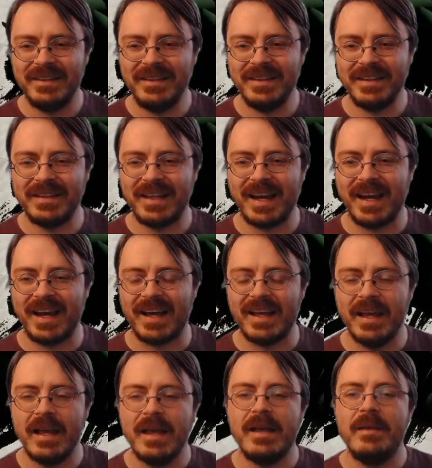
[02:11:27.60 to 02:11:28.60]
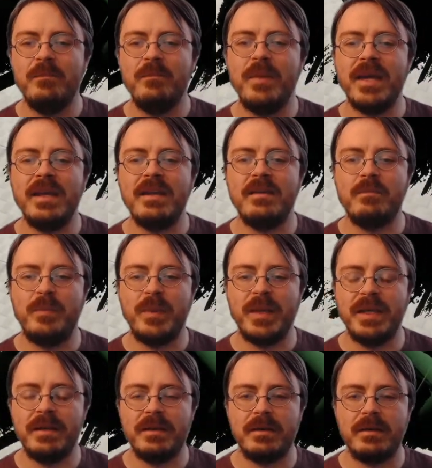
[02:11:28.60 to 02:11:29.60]
Look at that.
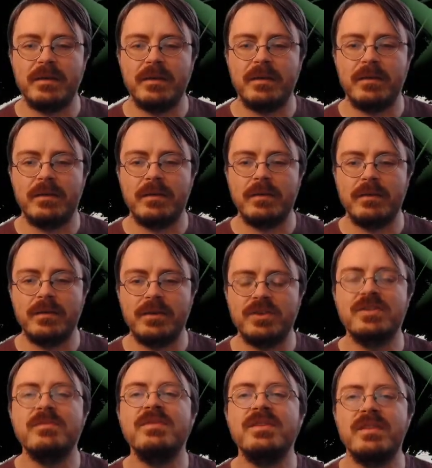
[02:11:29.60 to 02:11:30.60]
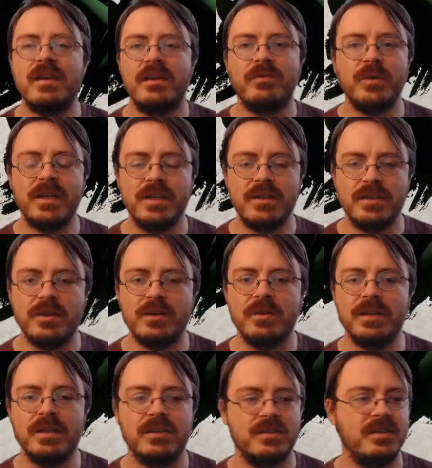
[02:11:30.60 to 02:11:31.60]
Bit there's some stuff we can do.
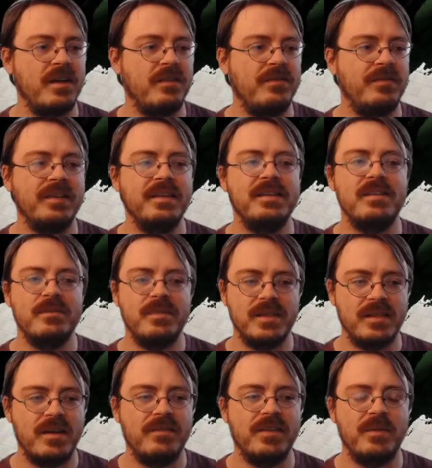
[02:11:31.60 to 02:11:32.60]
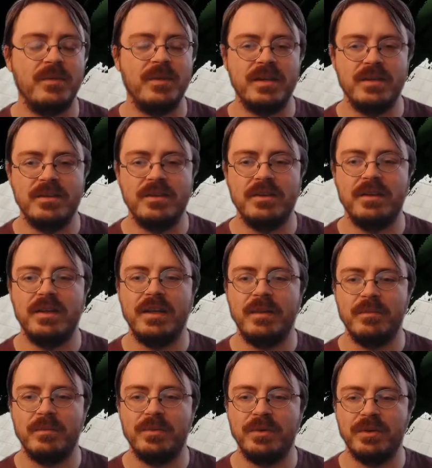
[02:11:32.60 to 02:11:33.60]
There's definitely some stuff that we can do to
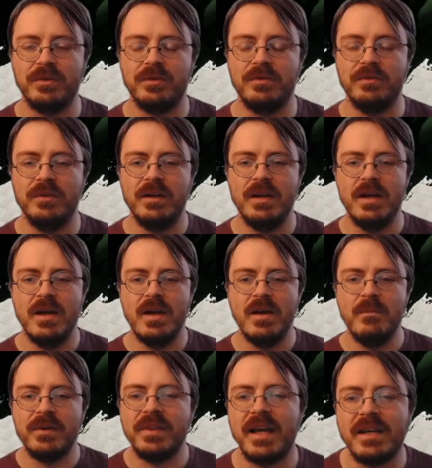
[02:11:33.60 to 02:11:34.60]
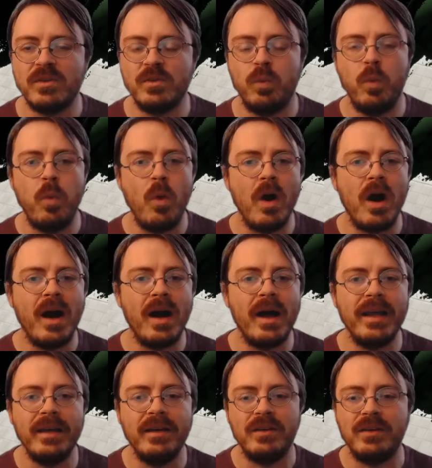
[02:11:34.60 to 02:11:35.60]
improve. But that's
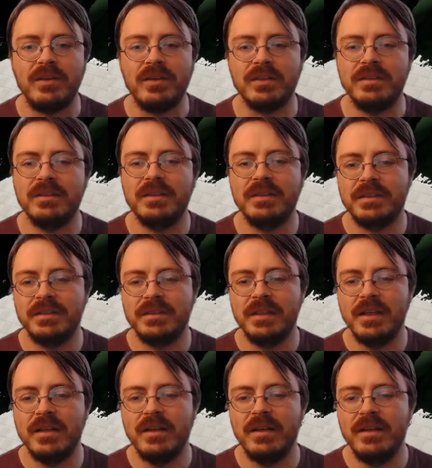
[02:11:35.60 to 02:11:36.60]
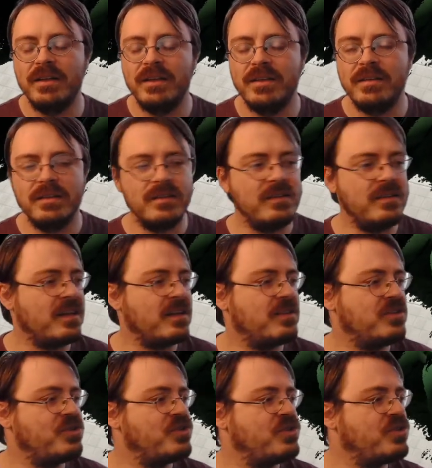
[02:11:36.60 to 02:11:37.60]
wild.
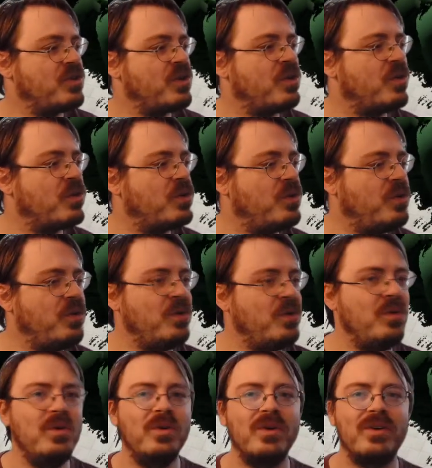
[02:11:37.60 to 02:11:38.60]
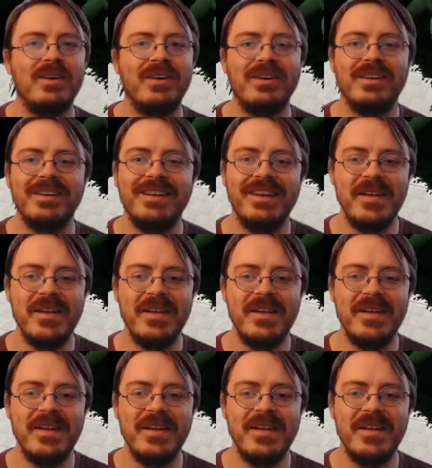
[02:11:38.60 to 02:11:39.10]
That's so cool.